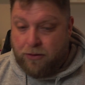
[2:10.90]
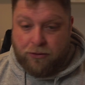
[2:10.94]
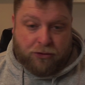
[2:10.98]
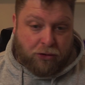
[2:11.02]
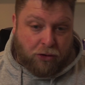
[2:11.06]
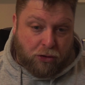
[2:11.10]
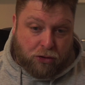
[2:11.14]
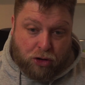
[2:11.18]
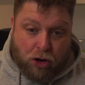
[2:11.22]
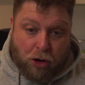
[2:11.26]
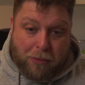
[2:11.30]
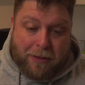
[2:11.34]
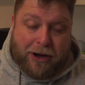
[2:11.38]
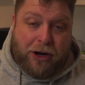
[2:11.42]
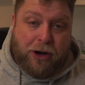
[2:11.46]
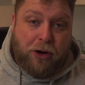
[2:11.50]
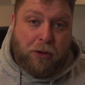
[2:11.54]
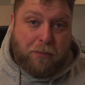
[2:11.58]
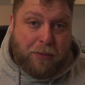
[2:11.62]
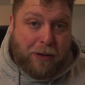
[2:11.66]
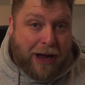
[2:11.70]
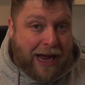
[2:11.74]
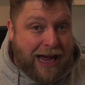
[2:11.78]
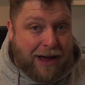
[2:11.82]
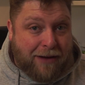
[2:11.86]
So coming
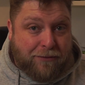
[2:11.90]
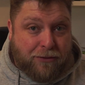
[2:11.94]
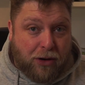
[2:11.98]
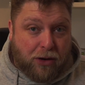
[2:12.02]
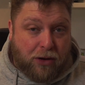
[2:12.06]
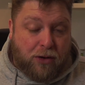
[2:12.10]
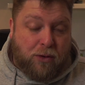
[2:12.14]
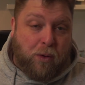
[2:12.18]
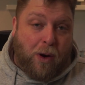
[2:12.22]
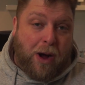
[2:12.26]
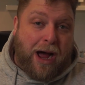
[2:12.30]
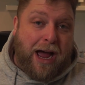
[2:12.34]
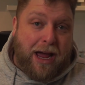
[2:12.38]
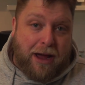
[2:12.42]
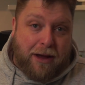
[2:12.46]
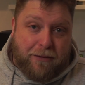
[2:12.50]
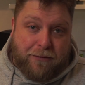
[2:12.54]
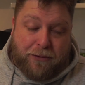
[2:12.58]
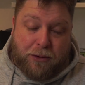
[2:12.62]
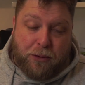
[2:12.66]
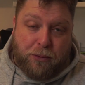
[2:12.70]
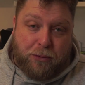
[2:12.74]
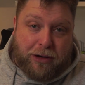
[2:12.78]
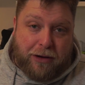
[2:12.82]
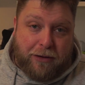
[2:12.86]
up, I have got quite a
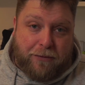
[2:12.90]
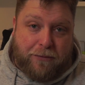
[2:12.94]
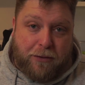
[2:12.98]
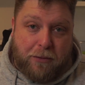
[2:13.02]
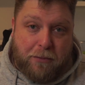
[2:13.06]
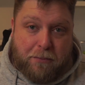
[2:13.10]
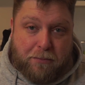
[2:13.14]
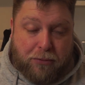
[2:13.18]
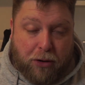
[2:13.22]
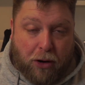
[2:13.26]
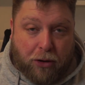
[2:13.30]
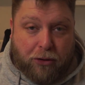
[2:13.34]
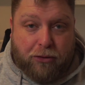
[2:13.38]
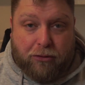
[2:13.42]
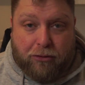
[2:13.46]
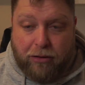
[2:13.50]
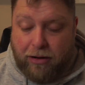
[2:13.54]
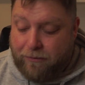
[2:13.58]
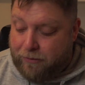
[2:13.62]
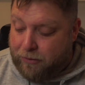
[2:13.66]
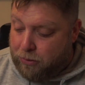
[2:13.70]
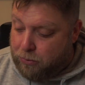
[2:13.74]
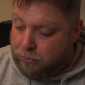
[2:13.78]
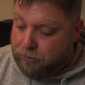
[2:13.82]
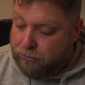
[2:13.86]
few different product
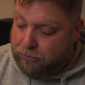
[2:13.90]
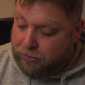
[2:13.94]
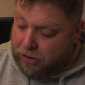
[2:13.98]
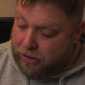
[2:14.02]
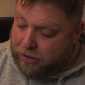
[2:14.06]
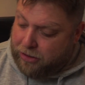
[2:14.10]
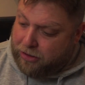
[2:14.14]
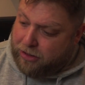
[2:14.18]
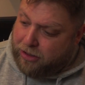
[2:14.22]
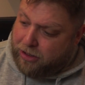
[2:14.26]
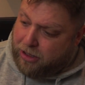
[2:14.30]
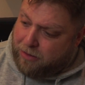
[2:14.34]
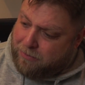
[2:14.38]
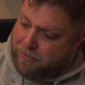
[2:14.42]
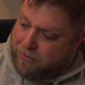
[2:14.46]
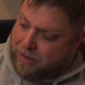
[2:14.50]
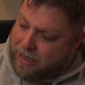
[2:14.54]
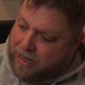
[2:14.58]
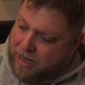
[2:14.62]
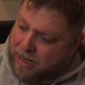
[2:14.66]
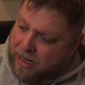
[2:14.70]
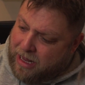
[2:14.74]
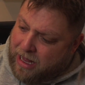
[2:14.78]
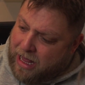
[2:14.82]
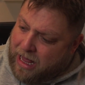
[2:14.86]
reviews, and
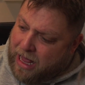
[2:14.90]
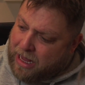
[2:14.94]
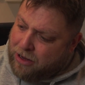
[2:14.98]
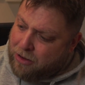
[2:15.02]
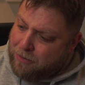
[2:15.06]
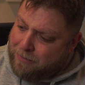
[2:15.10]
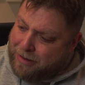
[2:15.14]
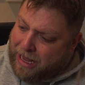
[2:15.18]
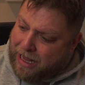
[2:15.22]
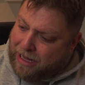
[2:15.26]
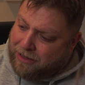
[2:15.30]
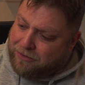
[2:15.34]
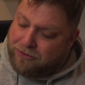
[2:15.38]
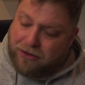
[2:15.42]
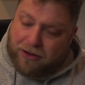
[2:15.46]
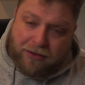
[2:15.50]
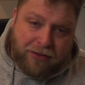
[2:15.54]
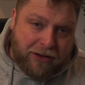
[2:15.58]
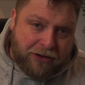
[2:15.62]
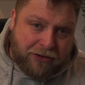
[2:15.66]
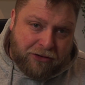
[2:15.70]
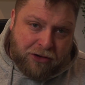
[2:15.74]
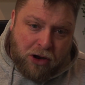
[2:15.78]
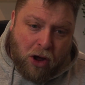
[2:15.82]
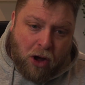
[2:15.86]
I got my hands on
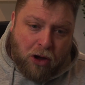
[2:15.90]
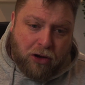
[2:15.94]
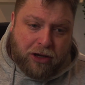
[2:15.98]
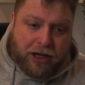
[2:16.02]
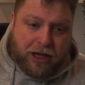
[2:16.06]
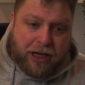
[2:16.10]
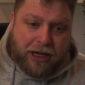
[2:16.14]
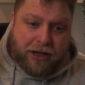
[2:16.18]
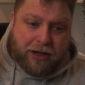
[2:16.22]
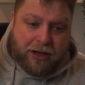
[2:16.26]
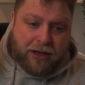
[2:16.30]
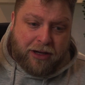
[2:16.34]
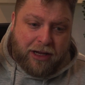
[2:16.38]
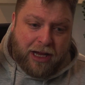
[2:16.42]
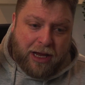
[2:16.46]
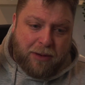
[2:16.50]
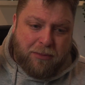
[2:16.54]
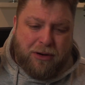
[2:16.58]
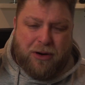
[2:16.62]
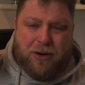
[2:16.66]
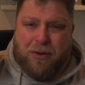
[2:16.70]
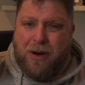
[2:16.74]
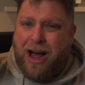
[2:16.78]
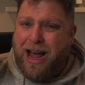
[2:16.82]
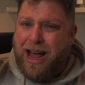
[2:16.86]
this Nokia. It
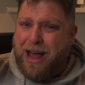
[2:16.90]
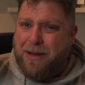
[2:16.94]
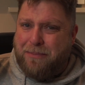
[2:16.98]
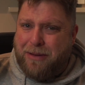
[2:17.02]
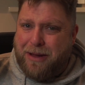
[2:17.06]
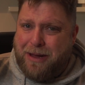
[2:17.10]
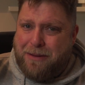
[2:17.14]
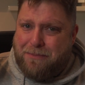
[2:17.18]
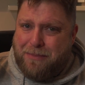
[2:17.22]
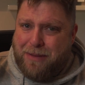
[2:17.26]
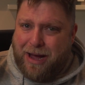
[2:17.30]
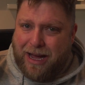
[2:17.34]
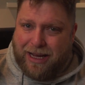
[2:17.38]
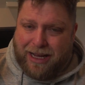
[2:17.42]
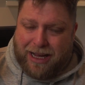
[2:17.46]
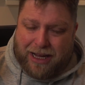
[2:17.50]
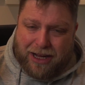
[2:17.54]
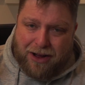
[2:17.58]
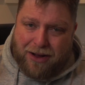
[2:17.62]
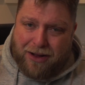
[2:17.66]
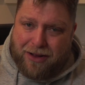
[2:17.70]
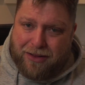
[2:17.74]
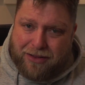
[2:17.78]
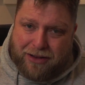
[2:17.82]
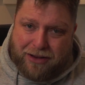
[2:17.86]
was quite a bit back I
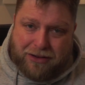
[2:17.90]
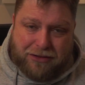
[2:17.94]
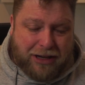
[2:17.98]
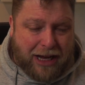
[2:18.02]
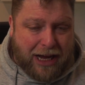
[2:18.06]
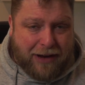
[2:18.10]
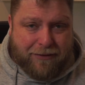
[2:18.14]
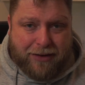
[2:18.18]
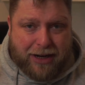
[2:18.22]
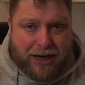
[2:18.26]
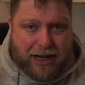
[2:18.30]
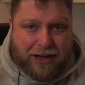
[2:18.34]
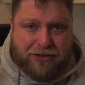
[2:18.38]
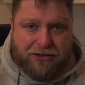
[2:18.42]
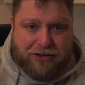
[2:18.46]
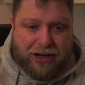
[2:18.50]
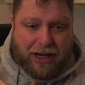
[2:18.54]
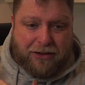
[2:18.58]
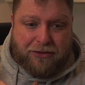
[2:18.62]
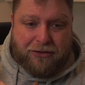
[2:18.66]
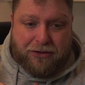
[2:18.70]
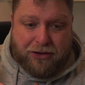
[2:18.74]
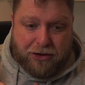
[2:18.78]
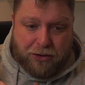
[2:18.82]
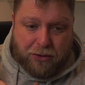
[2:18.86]
got this. I haven't had a
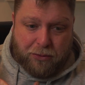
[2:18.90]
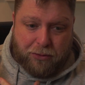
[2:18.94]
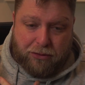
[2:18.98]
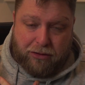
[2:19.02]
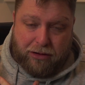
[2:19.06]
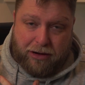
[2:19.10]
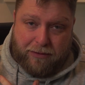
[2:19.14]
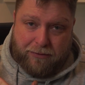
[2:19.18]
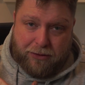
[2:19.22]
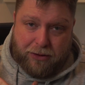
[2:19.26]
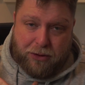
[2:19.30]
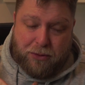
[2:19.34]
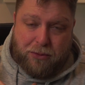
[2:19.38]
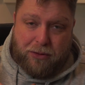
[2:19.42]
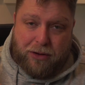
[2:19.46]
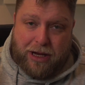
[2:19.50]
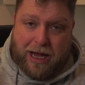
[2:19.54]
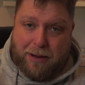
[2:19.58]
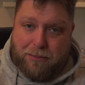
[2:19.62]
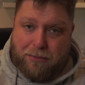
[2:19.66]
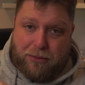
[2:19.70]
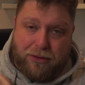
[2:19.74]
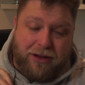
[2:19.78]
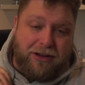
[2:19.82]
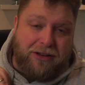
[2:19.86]
chance to do the review
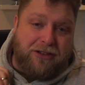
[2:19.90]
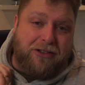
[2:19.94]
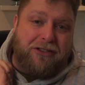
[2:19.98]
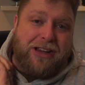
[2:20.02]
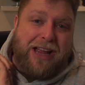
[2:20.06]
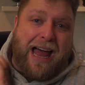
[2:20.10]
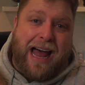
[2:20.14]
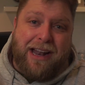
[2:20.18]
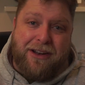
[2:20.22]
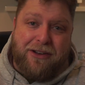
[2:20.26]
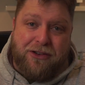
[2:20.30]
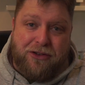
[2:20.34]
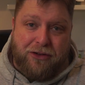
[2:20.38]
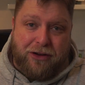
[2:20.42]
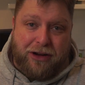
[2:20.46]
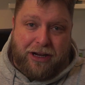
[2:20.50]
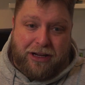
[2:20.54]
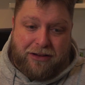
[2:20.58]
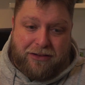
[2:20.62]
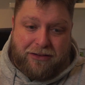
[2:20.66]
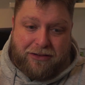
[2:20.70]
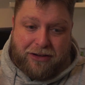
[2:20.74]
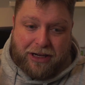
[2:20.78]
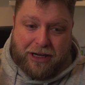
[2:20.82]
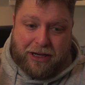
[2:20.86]
yet, but this is
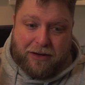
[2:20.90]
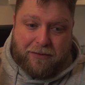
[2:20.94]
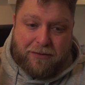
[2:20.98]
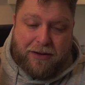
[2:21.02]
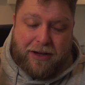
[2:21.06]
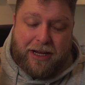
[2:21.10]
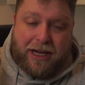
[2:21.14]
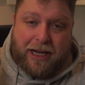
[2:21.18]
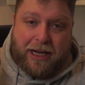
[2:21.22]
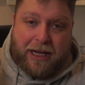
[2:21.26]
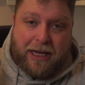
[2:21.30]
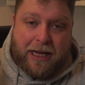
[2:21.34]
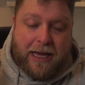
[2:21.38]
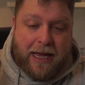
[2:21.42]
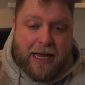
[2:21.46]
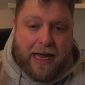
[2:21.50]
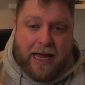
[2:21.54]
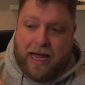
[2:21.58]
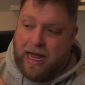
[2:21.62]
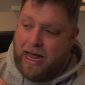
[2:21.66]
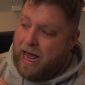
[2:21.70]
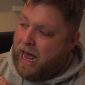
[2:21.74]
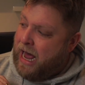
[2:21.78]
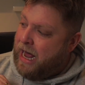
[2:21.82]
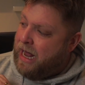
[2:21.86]
Android TV,
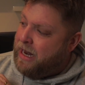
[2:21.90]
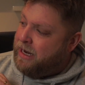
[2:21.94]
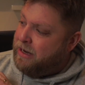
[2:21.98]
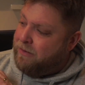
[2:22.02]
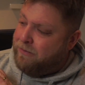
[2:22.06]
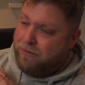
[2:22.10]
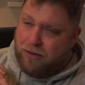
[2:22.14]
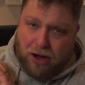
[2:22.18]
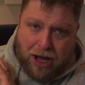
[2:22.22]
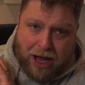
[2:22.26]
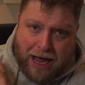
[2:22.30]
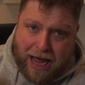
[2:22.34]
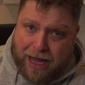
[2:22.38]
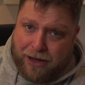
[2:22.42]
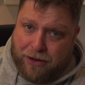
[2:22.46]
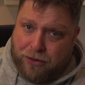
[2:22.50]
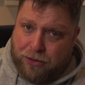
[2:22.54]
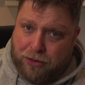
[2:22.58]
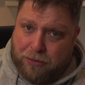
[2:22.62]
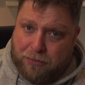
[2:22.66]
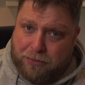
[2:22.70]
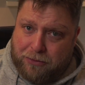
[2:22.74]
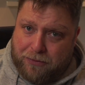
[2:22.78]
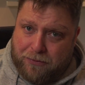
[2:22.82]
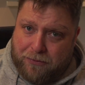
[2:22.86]
and I've got high
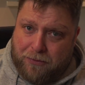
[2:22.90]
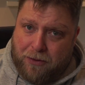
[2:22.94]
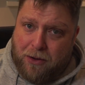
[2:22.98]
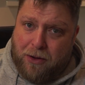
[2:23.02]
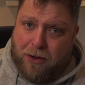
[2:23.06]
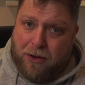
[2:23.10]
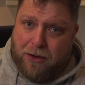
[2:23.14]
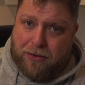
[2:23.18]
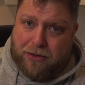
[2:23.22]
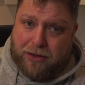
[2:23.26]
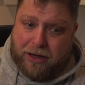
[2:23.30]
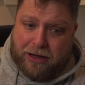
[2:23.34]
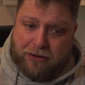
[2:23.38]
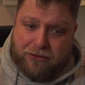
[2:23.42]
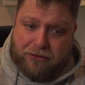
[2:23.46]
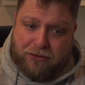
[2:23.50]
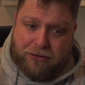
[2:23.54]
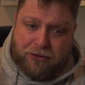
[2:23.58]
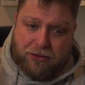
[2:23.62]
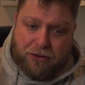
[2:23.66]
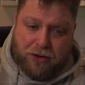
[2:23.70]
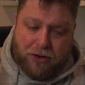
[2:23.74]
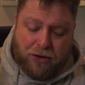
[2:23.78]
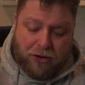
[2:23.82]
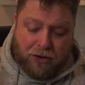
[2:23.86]
hopes for this,
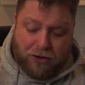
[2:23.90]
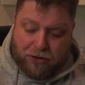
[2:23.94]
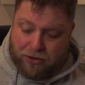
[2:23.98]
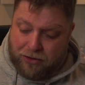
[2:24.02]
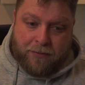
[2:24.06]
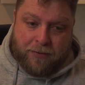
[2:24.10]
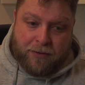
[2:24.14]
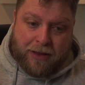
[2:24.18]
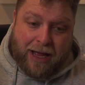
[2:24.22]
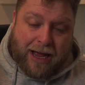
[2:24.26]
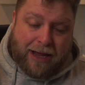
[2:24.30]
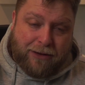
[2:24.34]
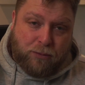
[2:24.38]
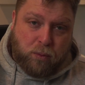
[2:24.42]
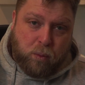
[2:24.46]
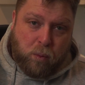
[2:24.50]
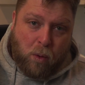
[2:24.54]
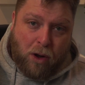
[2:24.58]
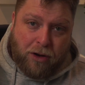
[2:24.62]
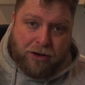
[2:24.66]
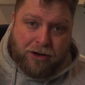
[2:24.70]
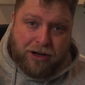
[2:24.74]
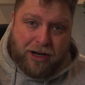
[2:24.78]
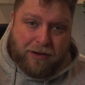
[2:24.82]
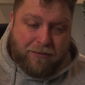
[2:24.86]
so that's
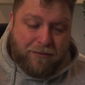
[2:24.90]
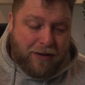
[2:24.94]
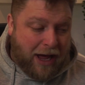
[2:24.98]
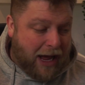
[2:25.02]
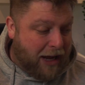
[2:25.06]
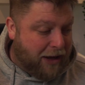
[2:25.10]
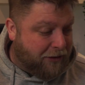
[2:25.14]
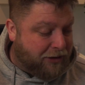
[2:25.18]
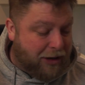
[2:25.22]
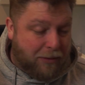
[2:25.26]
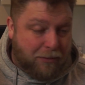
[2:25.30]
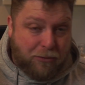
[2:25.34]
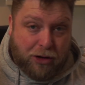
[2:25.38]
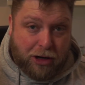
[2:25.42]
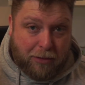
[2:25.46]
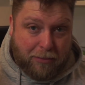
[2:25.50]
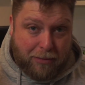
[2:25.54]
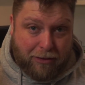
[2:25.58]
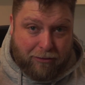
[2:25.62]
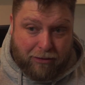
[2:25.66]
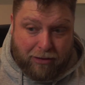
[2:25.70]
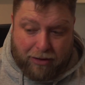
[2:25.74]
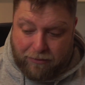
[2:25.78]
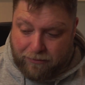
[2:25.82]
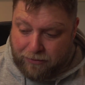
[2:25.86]
one device I'm going to
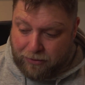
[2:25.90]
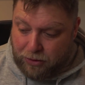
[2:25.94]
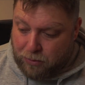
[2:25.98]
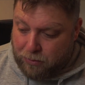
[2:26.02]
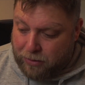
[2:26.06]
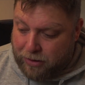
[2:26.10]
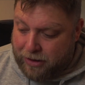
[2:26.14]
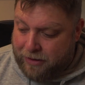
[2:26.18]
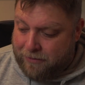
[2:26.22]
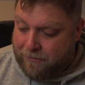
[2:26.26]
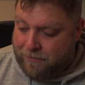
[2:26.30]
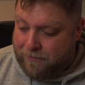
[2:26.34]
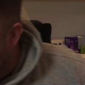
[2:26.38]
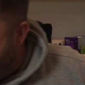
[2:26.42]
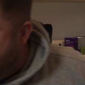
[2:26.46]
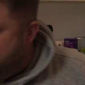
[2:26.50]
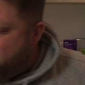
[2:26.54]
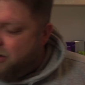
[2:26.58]
be reviewing.